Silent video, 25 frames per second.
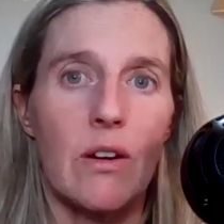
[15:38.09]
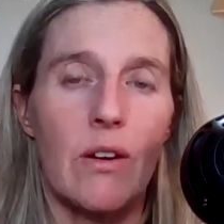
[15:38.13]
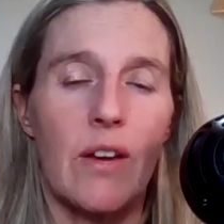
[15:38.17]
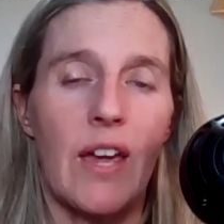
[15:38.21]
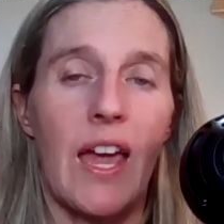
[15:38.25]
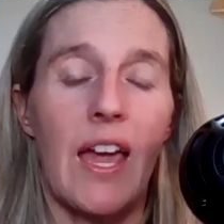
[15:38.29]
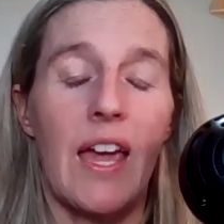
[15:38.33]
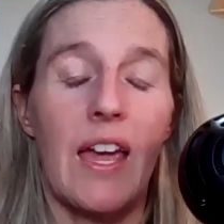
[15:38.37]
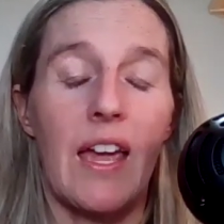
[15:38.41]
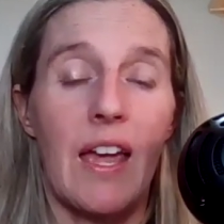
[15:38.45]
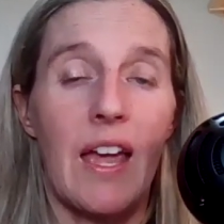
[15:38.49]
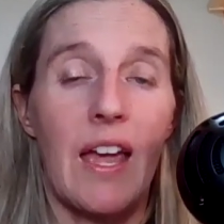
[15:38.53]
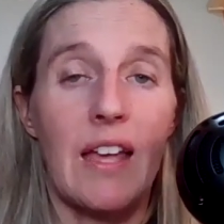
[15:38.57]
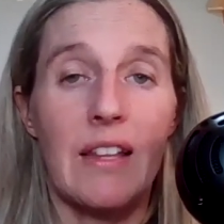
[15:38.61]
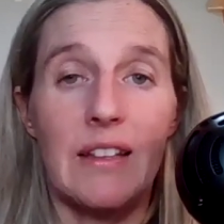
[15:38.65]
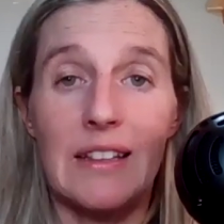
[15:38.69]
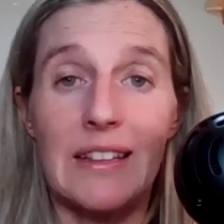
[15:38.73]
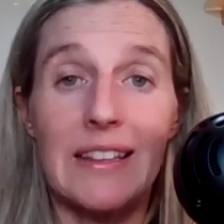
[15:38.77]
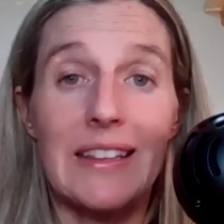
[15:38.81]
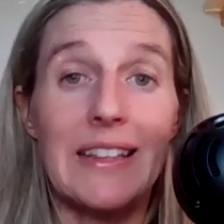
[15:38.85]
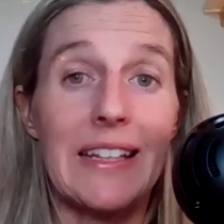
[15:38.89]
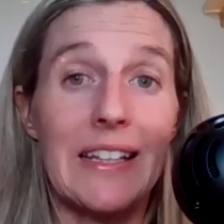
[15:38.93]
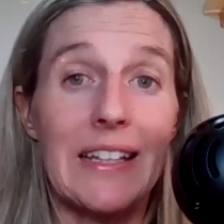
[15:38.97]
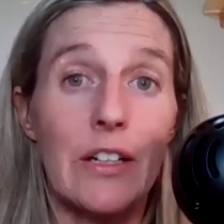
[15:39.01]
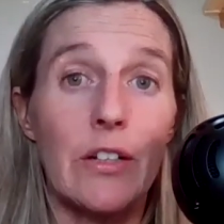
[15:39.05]
Okay. And
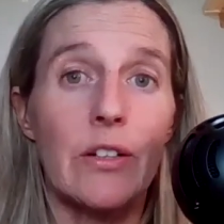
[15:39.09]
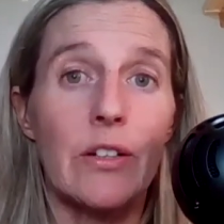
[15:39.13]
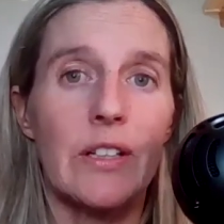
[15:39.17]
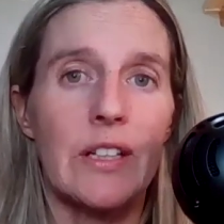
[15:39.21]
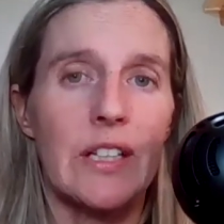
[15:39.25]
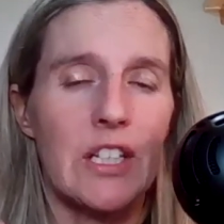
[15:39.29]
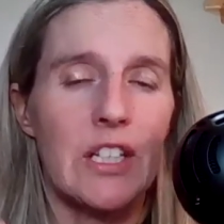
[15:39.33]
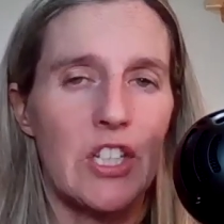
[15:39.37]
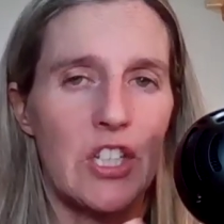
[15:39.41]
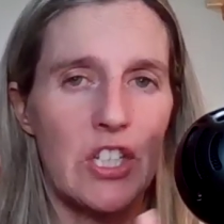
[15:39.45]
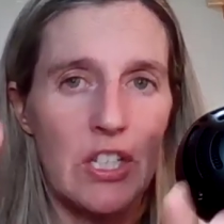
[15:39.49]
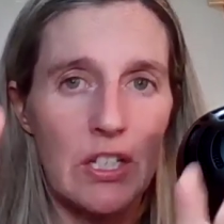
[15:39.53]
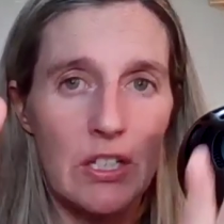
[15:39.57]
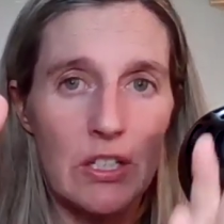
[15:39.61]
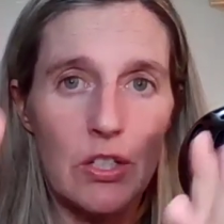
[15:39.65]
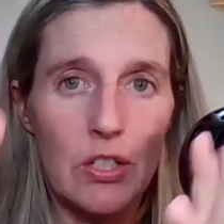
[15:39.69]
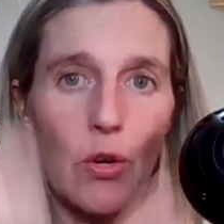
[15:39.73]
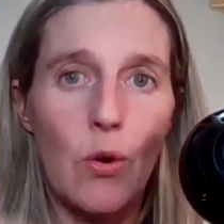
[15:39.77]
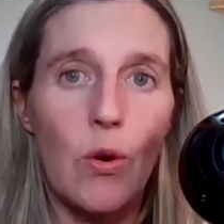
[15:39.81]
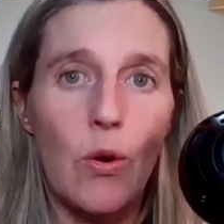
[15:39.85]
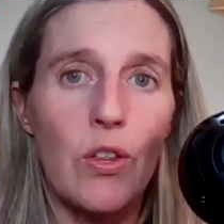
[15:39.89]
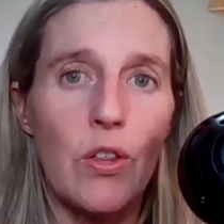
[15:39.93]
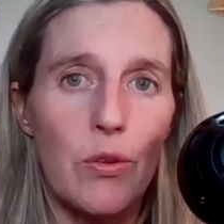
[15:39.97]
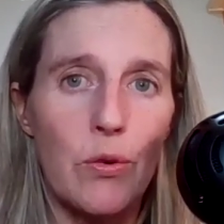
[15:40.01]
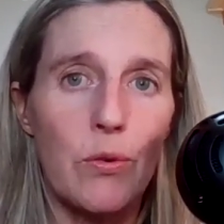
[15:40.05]
literally she's
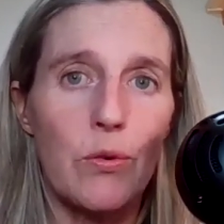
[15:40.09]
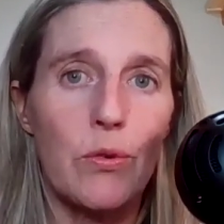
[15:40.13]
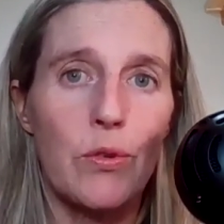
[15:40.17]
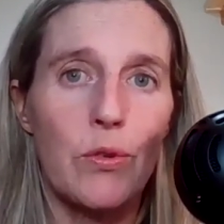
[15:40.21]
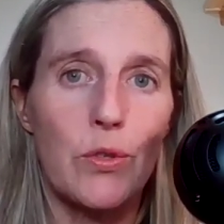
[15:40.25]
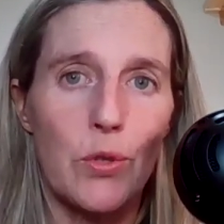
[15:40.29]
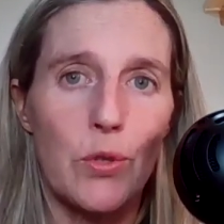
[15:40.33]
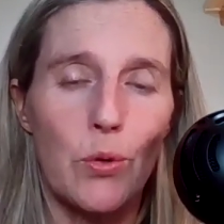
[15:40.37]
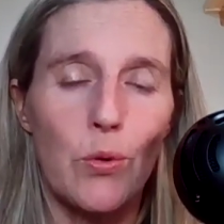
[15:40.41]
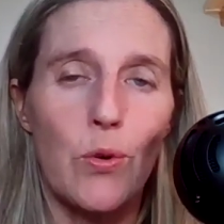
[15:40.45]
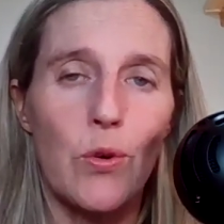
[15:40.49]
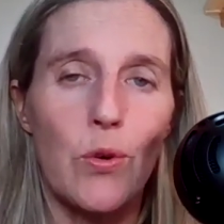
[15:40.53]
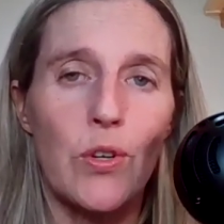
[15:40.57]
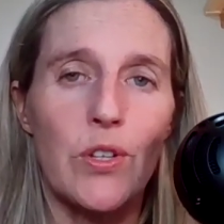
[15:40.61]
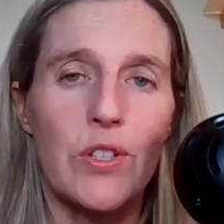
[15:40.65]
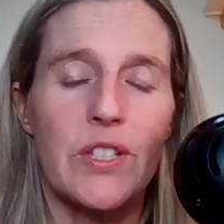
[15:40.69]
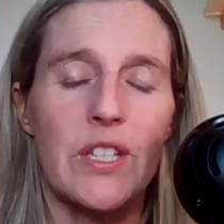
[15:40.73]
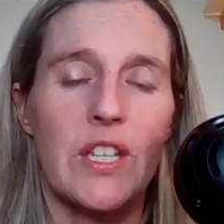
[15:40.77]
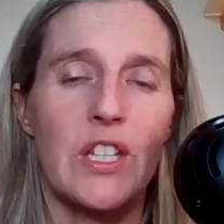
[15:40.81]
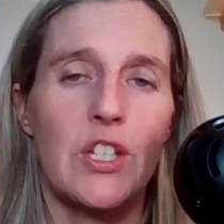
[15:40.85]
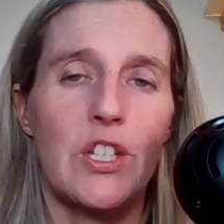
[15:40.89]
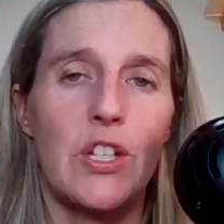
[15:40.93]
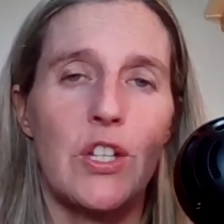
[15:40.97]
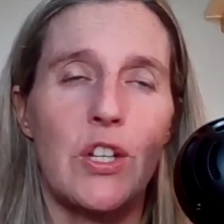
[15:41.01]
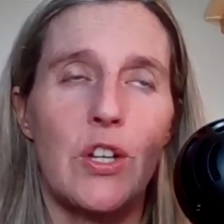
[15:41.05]
going through the tools
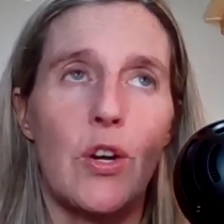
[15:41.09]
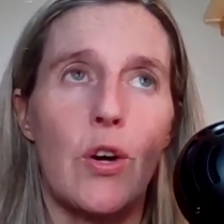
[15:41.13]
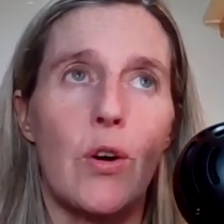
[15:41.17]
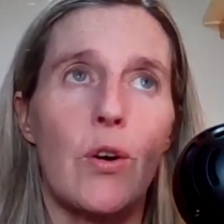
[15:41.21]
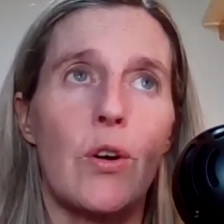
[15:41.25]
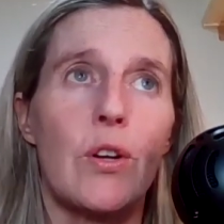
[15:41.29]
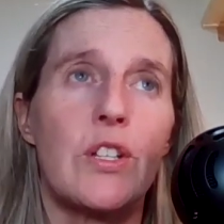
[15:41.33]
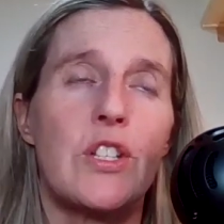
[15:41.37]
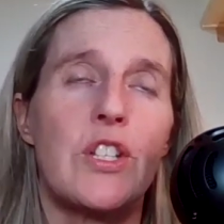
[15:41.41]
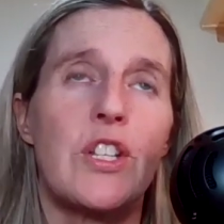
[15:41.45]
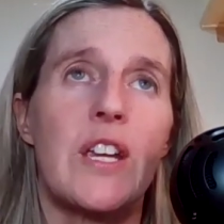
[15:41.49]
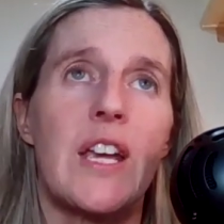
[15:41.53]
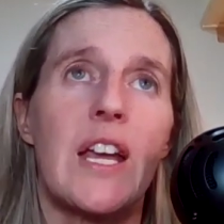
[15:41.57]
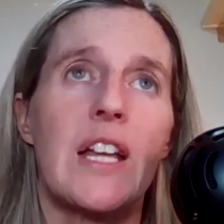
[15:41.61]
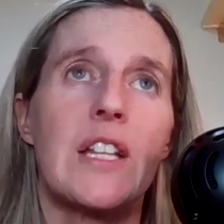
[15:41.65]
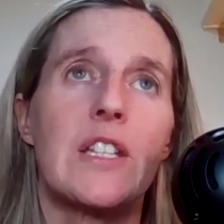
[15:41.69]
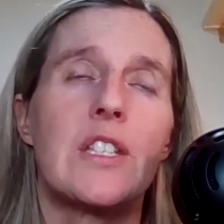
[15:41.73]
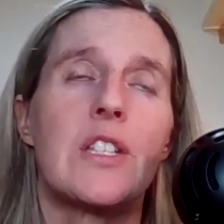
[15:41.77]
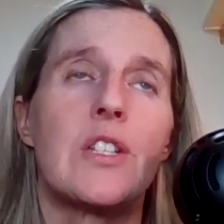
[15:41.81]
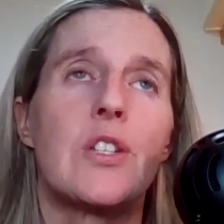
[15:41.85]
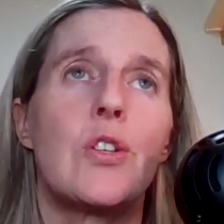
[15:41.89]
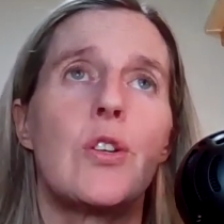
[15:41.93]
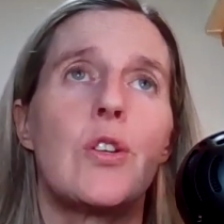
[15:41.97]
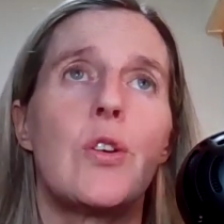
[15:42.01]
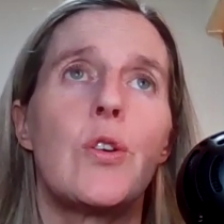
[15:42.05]
and she
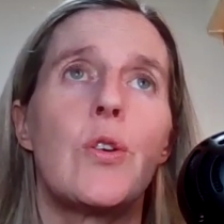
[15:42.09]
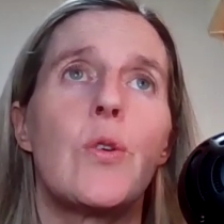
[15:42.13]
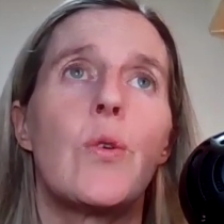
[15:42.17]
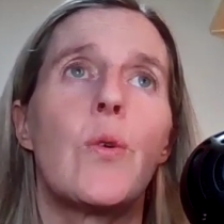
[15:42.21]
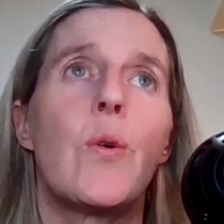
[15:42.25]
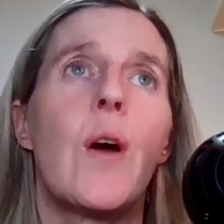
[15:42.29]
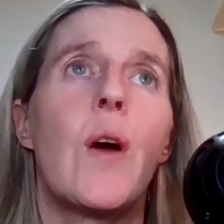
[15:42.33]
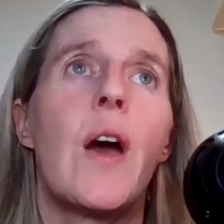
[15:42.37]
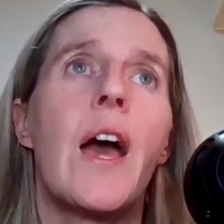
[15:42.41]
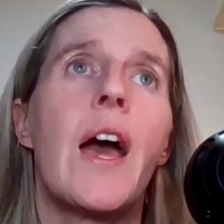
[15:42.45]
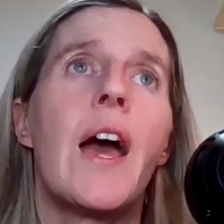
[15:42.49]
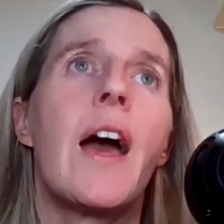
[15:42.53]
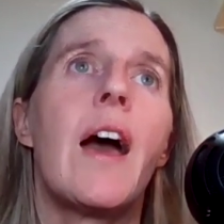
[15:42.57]
gets to